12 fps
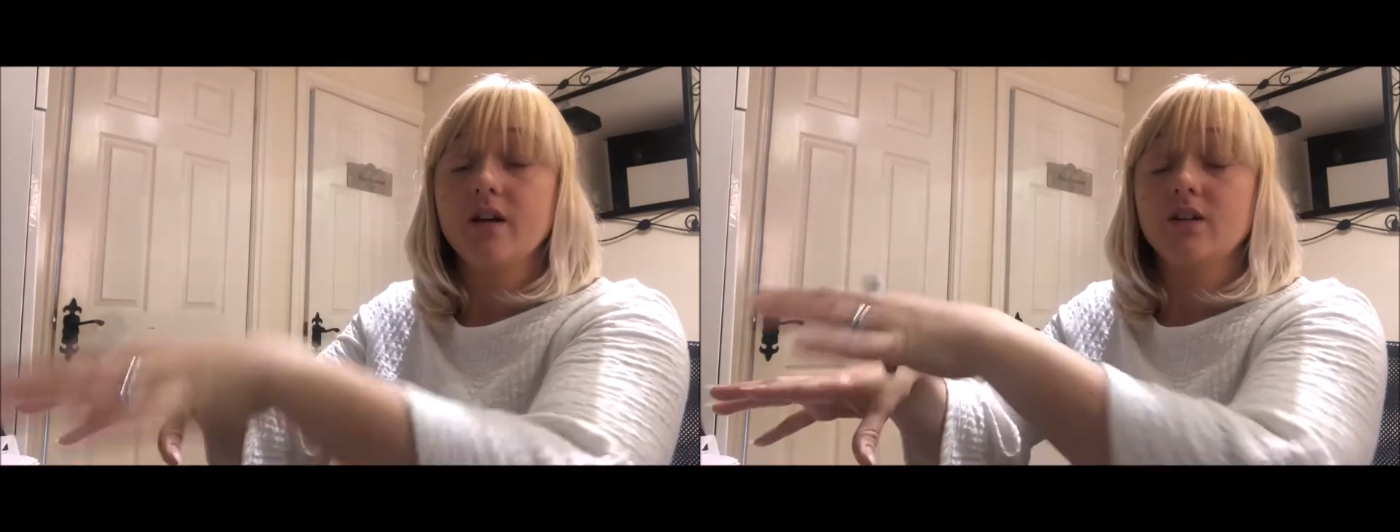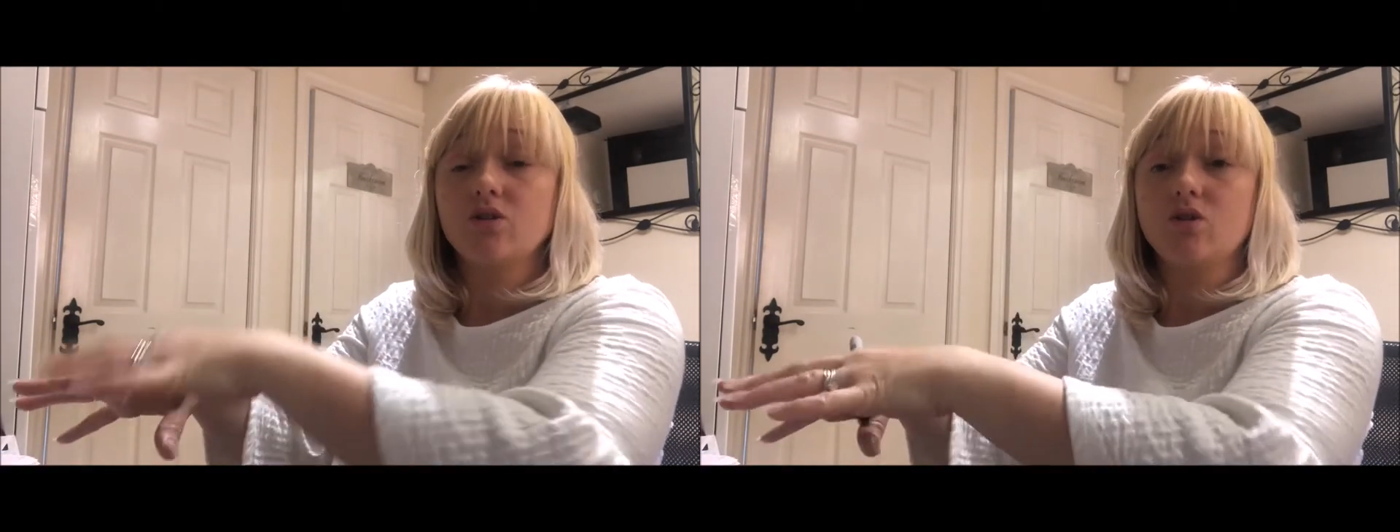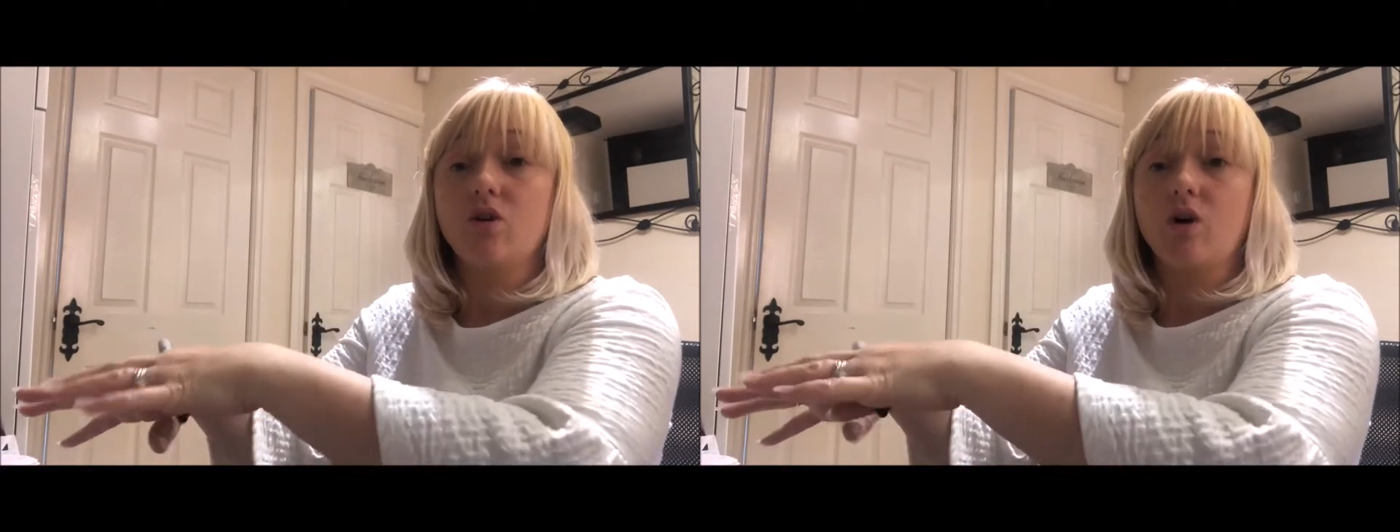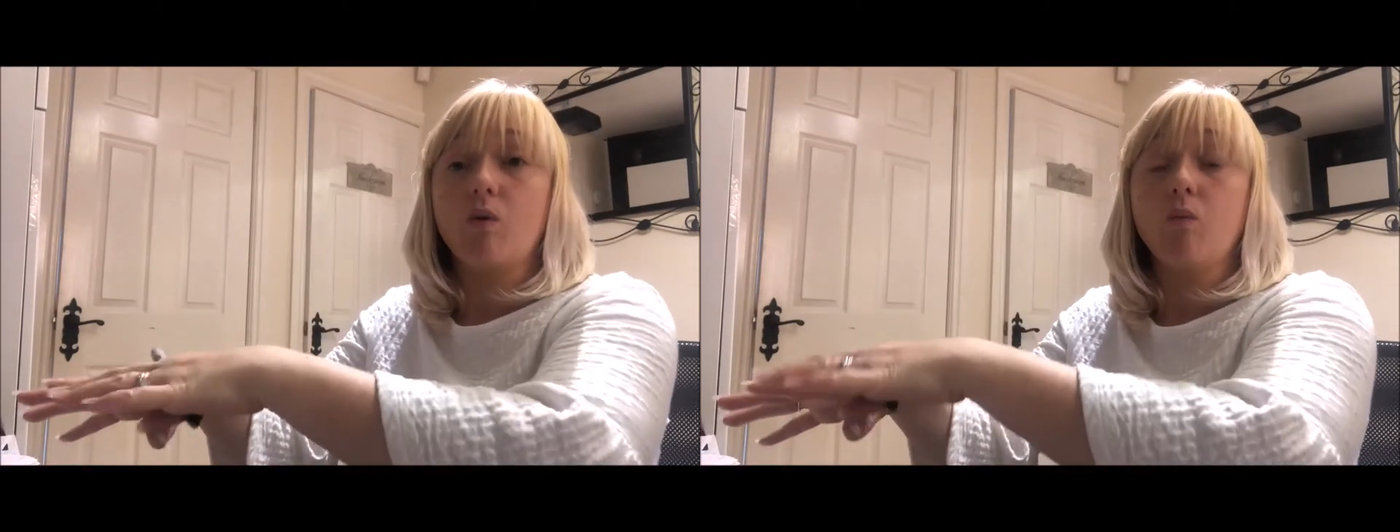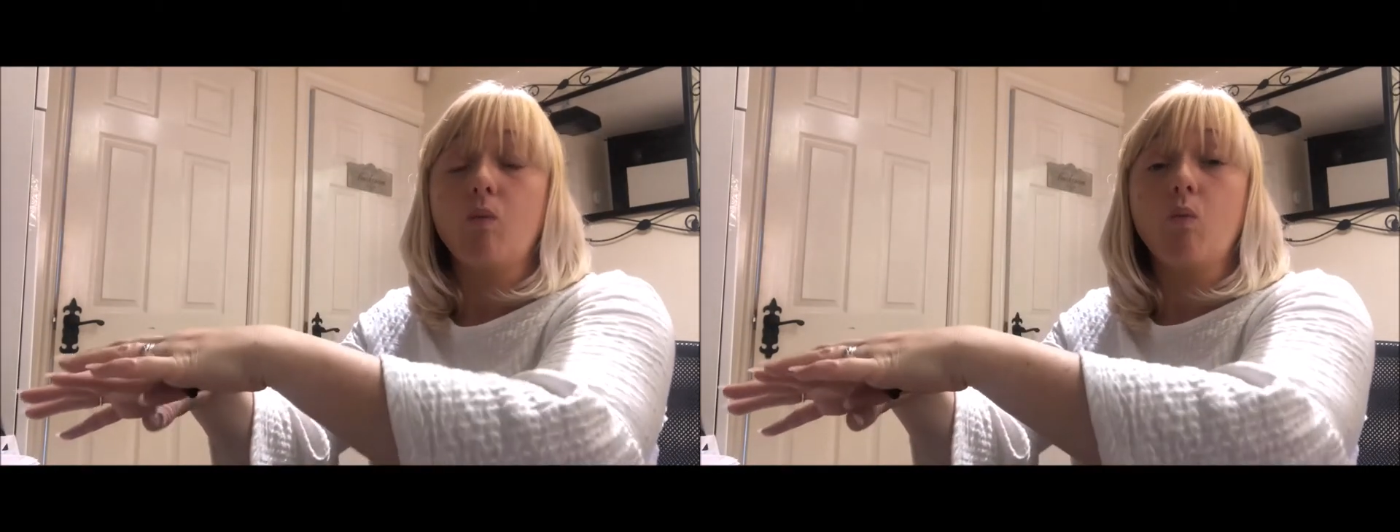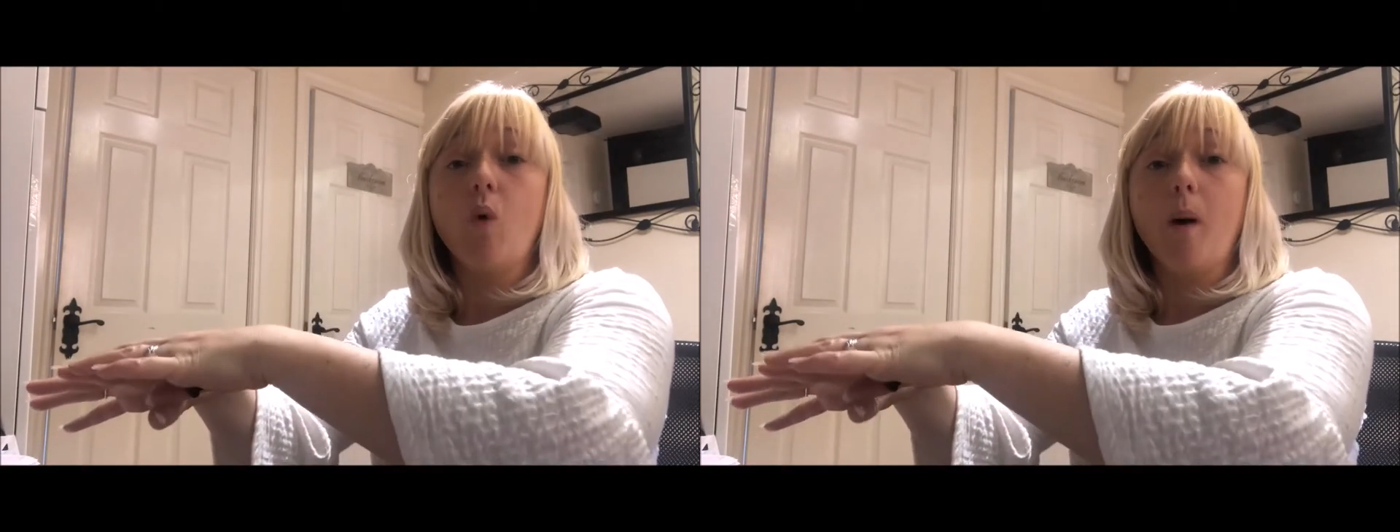
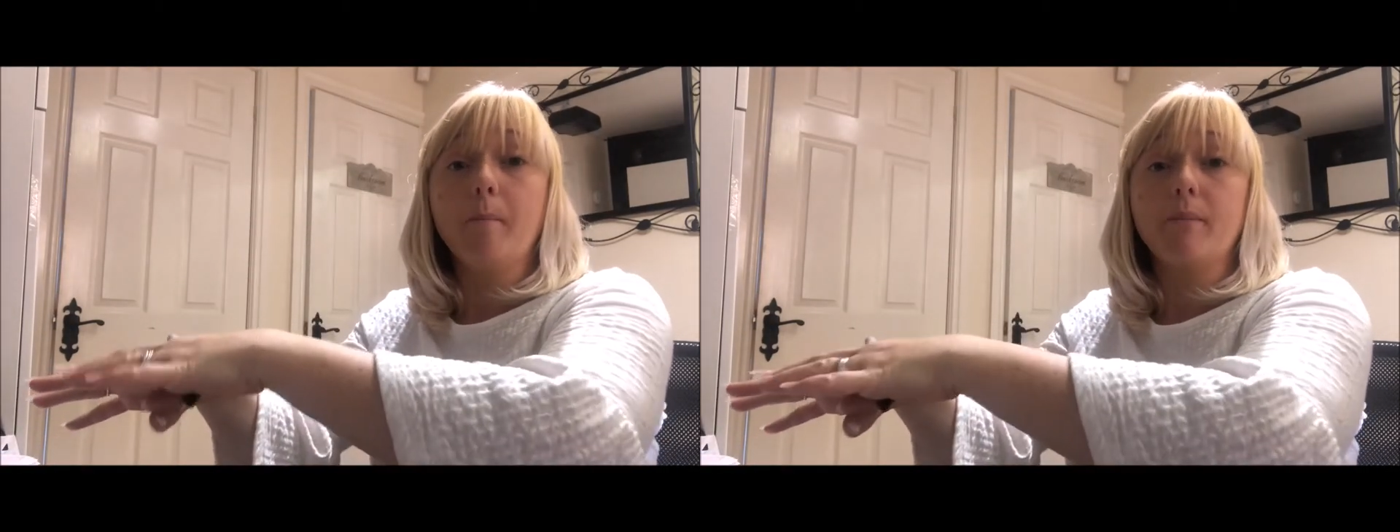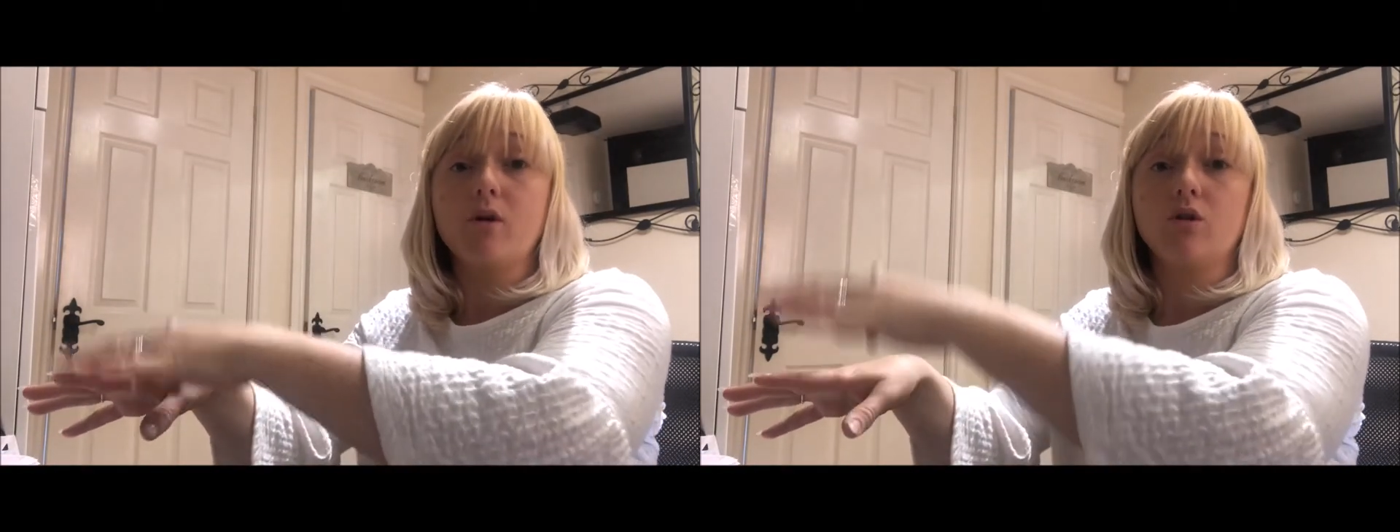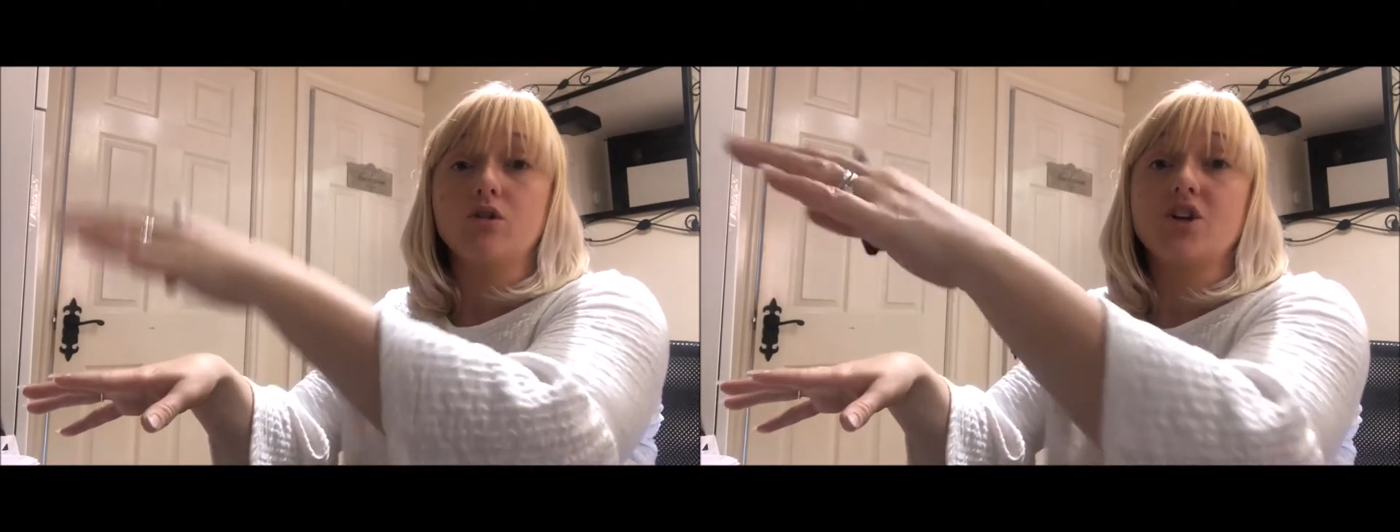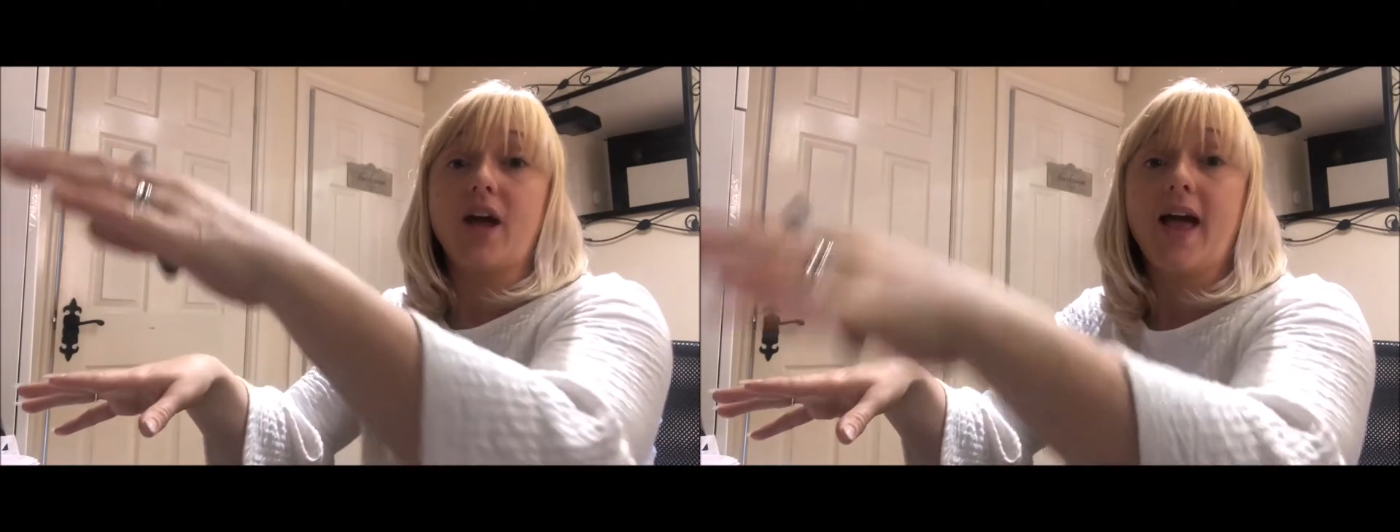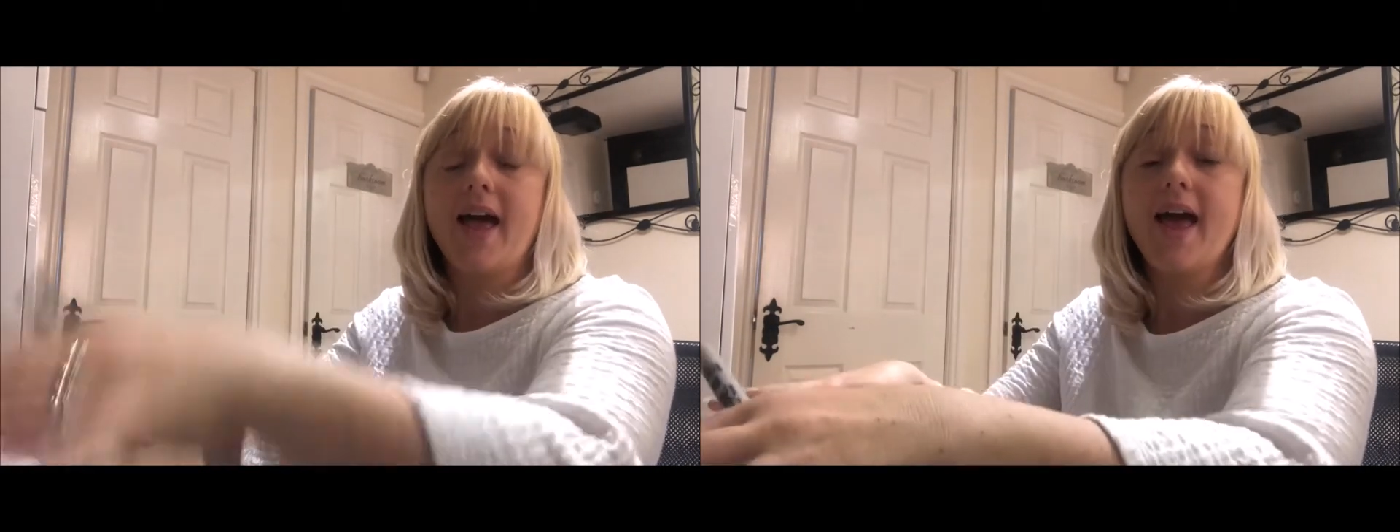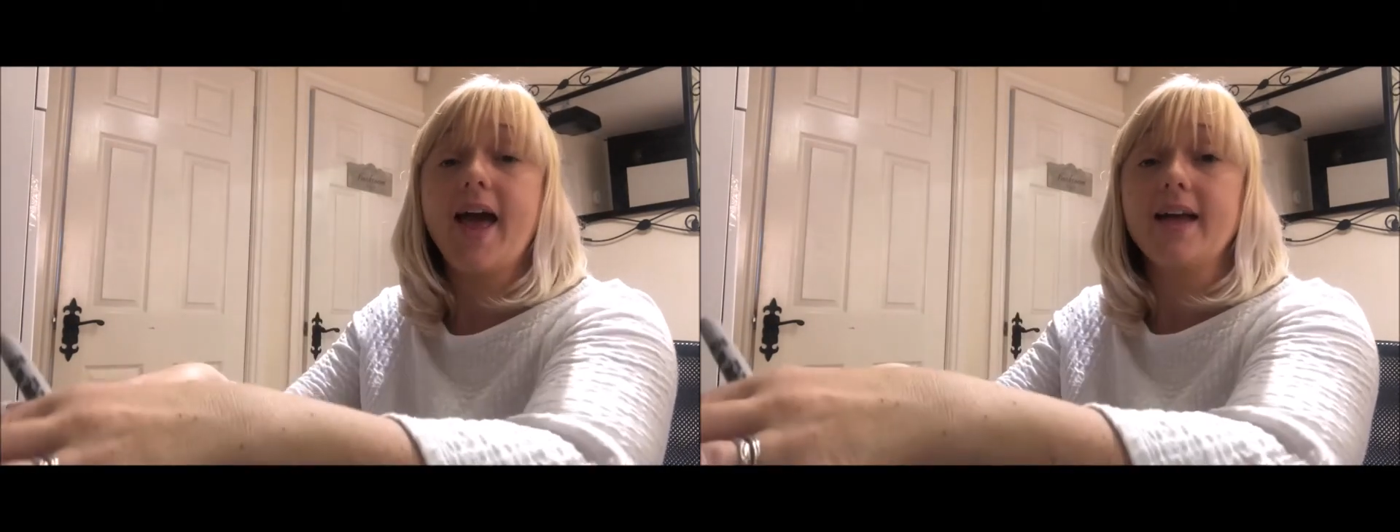so one brochure
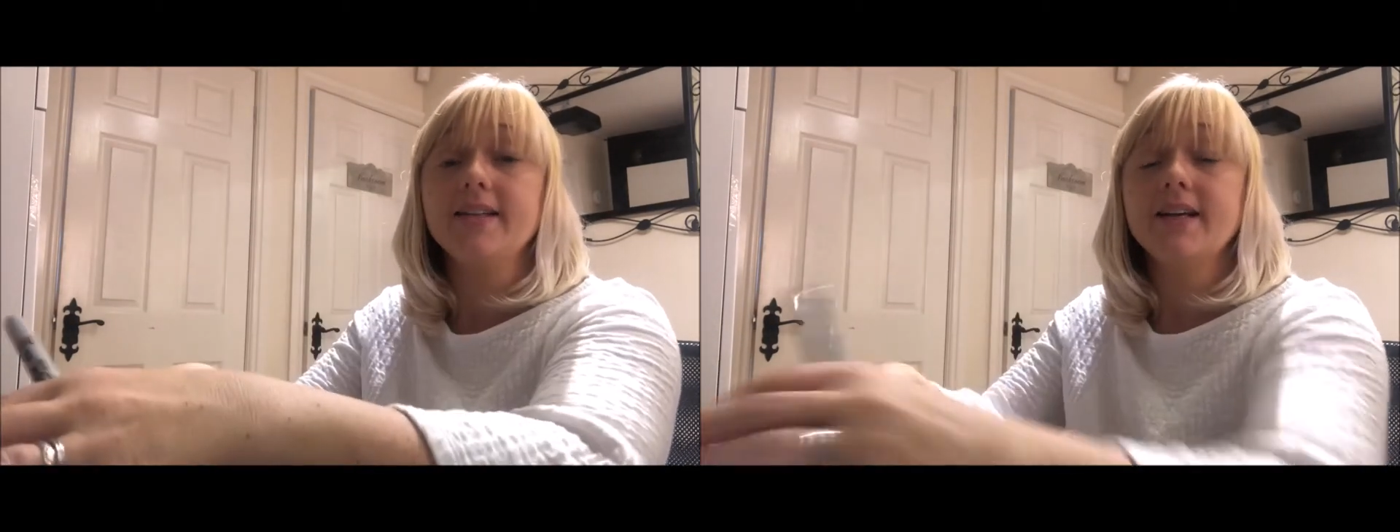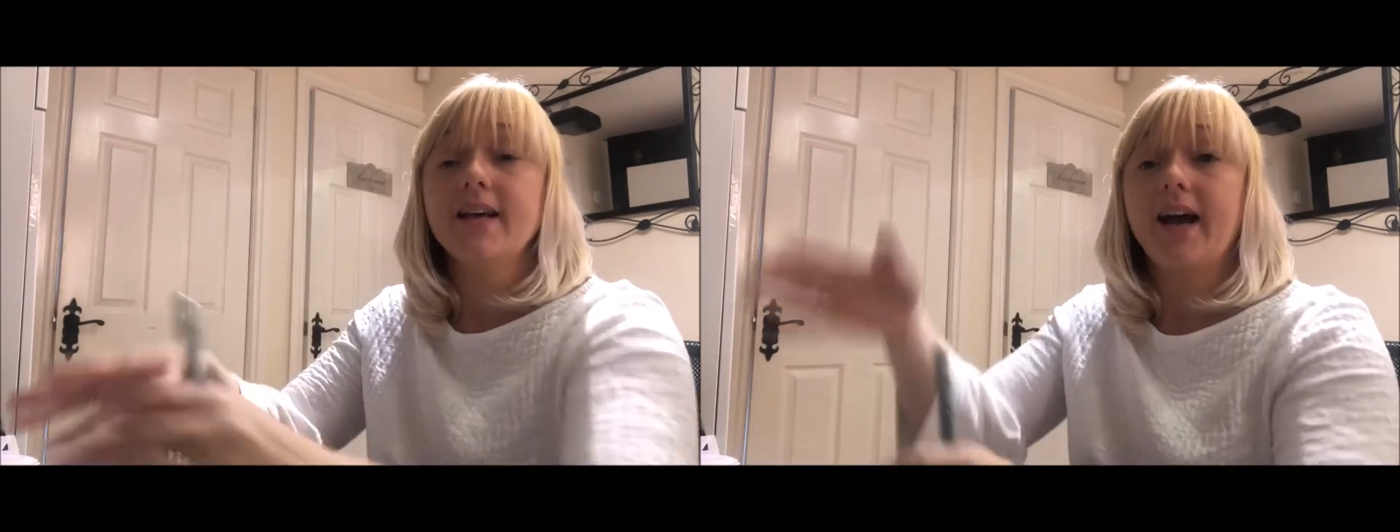ahead,